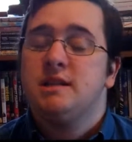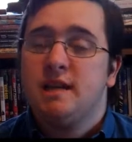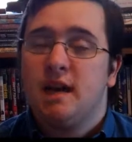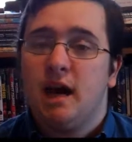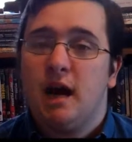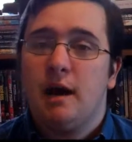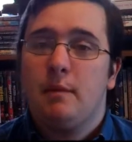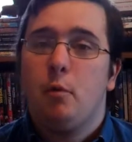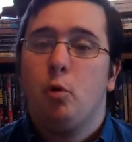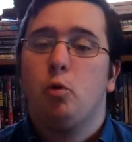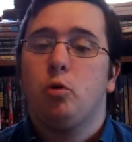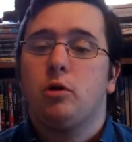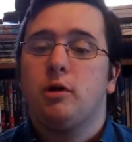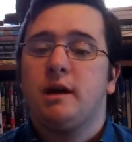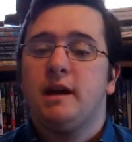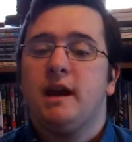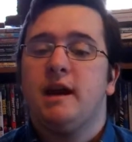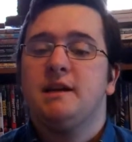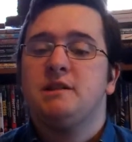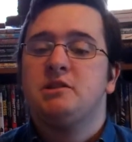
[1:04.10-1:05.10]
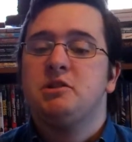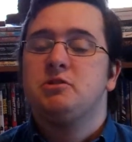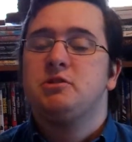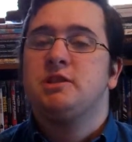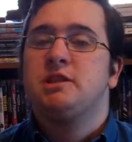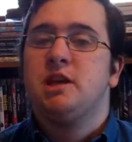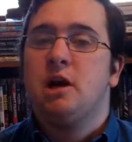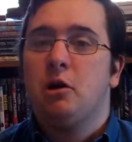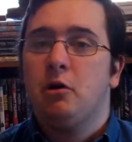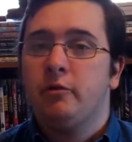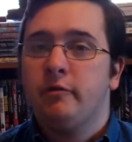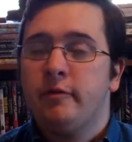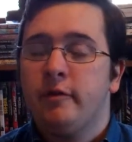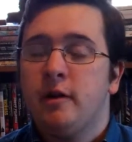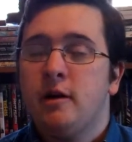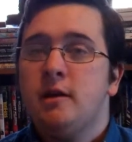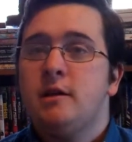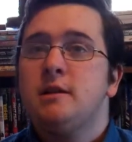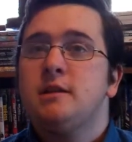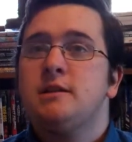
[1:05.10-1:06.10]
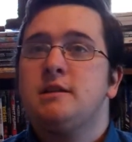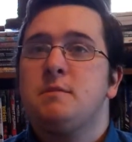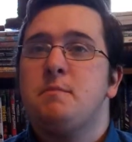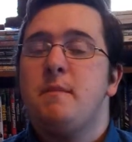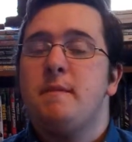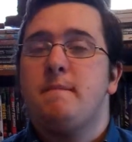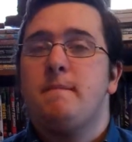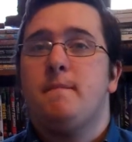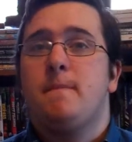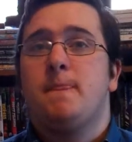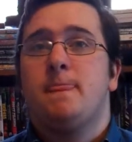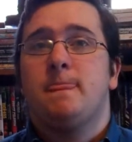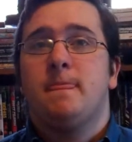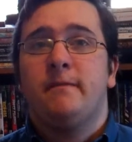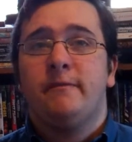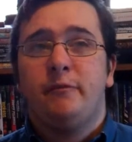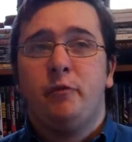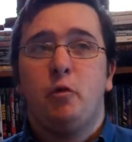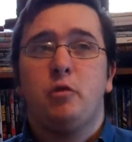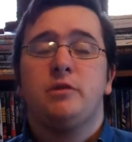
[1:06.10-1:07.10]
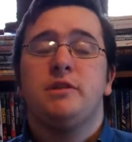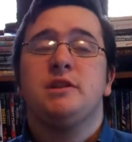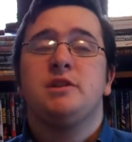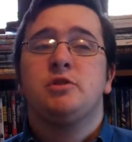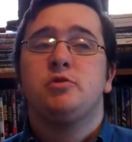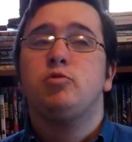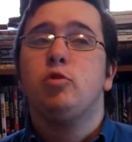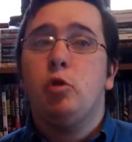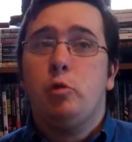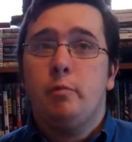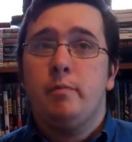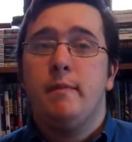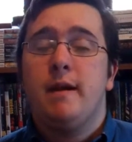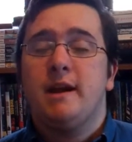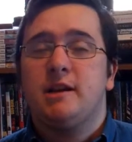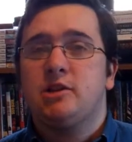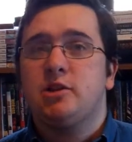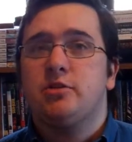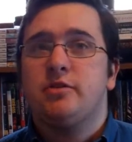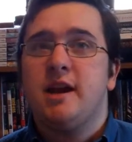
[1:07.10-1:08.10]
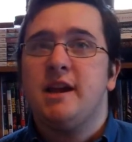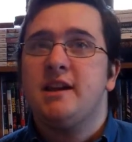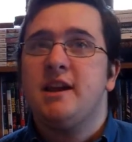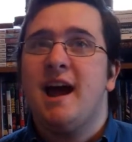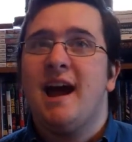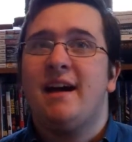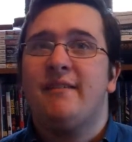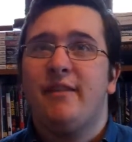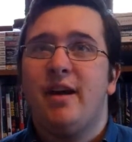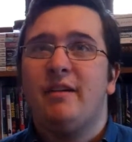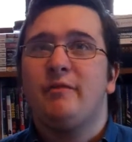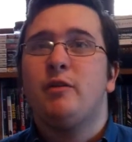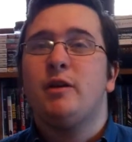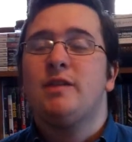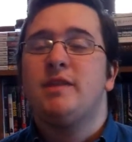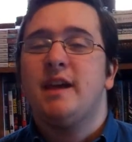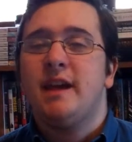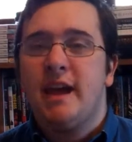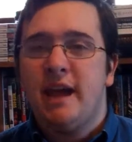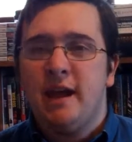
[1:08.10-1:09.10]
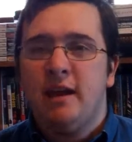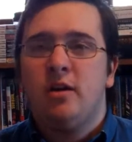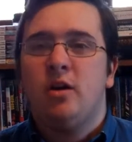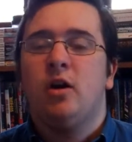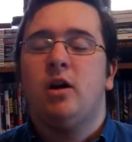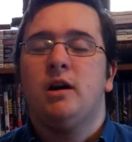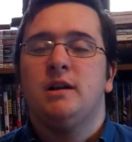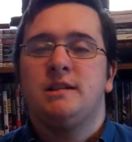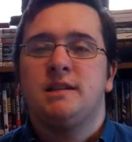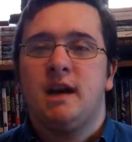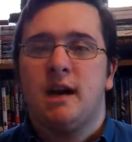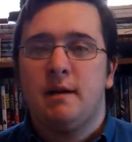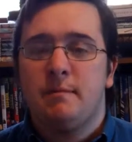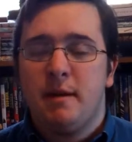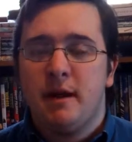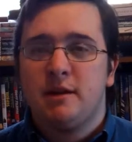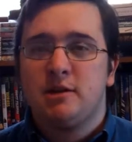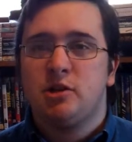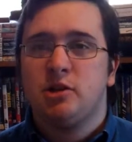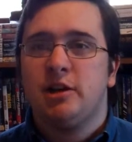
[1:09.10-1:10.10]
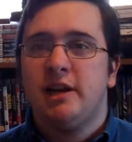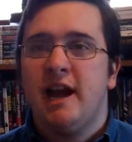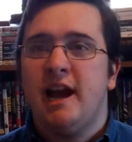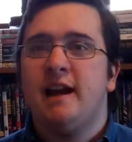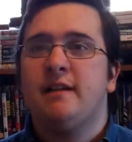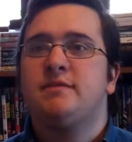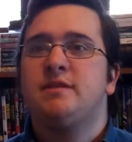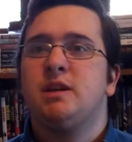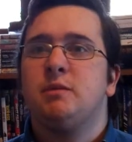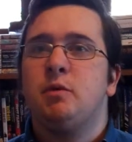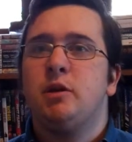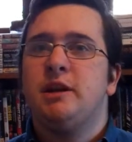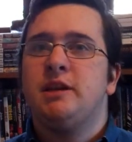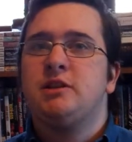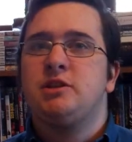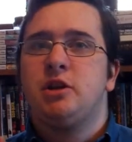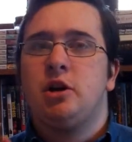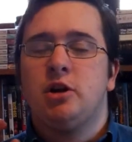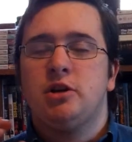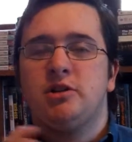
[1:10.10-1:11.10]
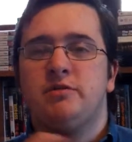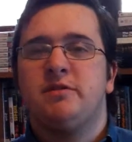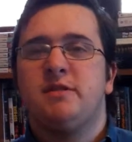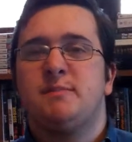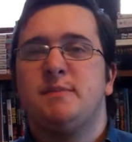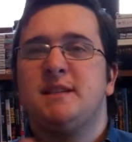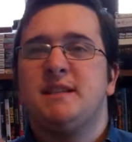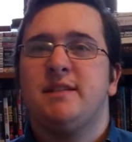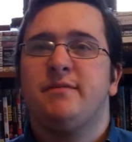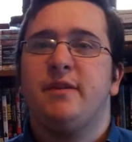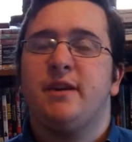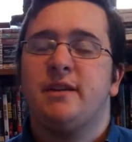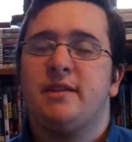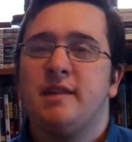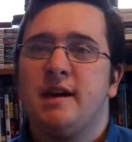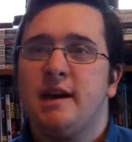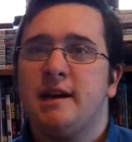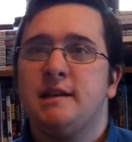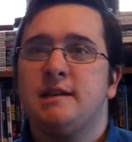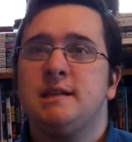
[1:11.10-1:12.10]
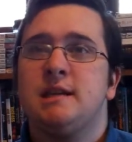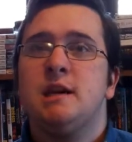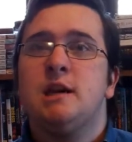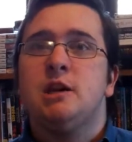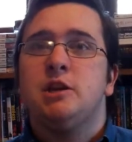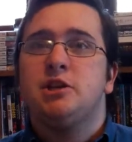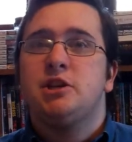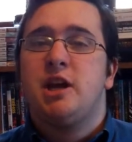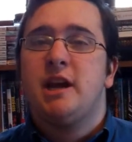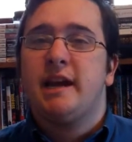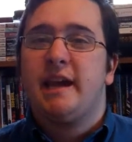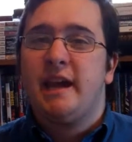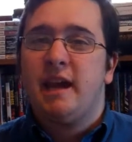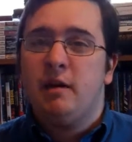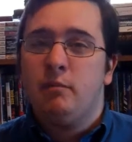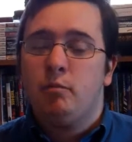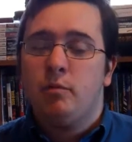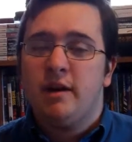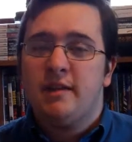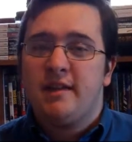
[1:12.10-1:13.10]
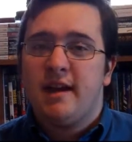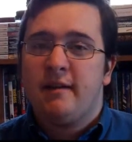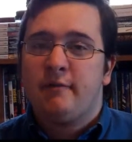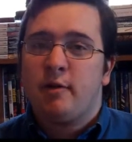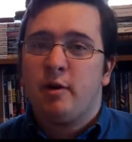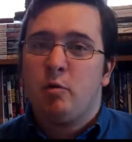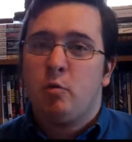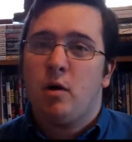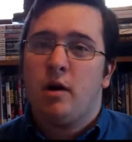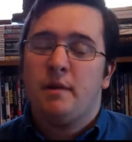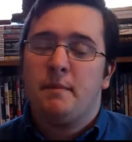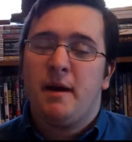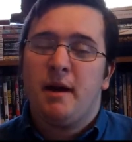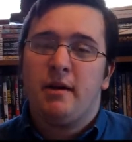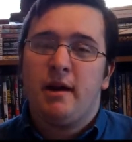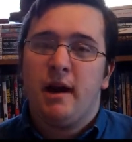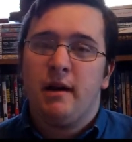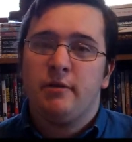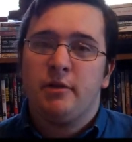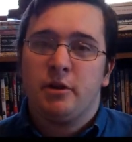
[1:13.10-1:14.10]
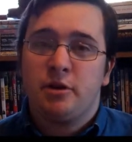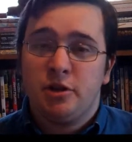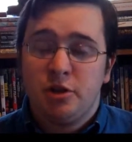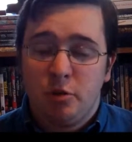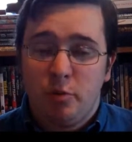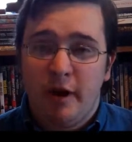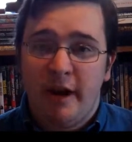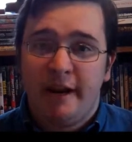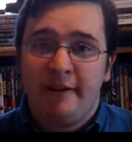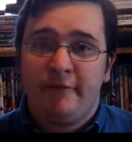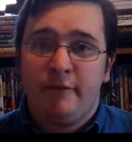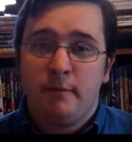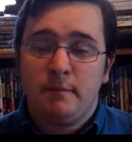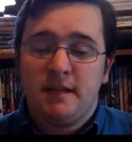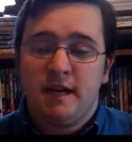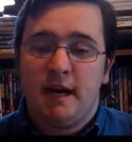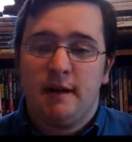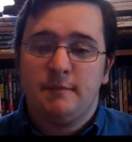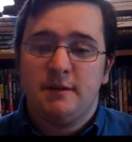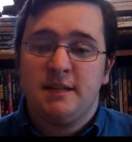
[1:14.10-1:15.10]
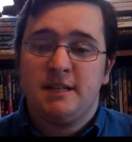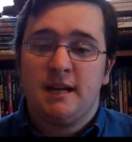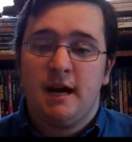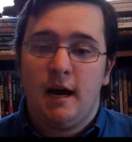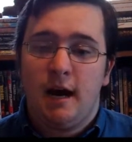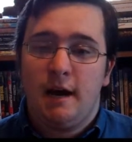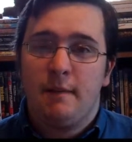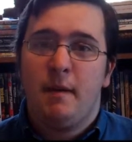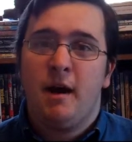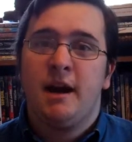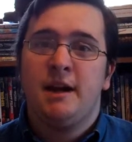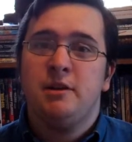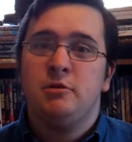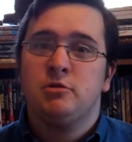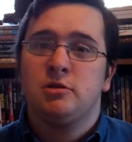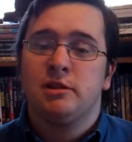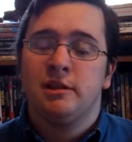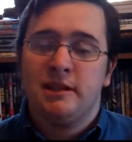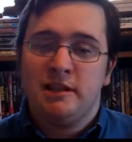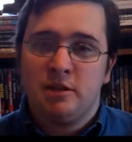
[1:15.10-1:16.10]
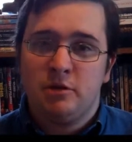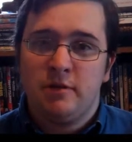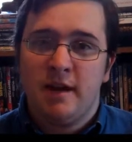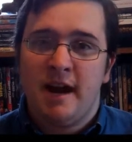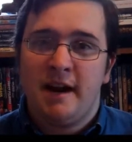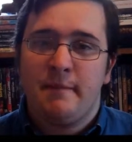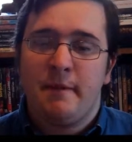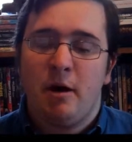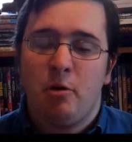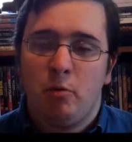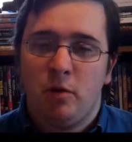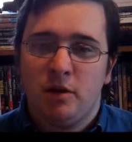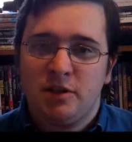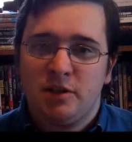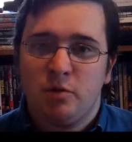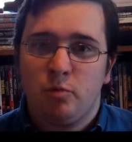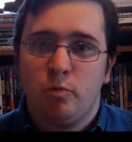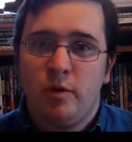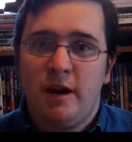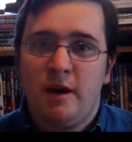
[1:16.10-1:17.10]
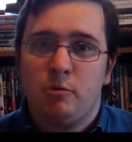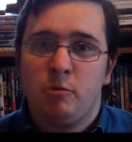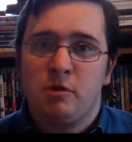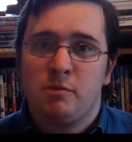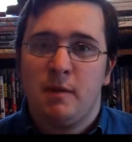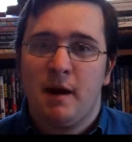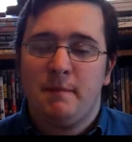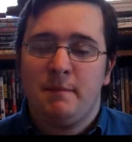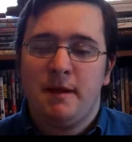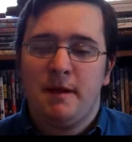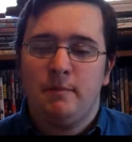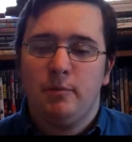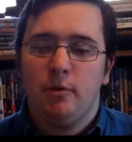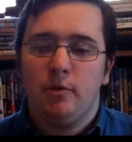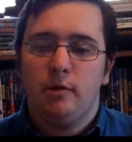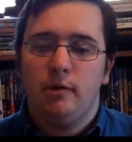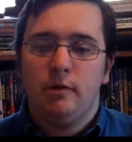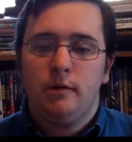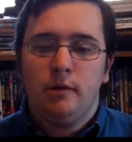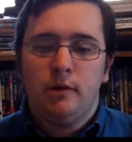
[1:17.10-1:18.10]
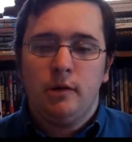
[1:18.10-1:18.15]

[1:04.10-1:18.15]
time. Organize yourself for this group. Make sure that you have everything in on time, make sure you have someone in charge of specific things, check in with everyone about how they're doing from time to time. I usually do that about once a week with my people.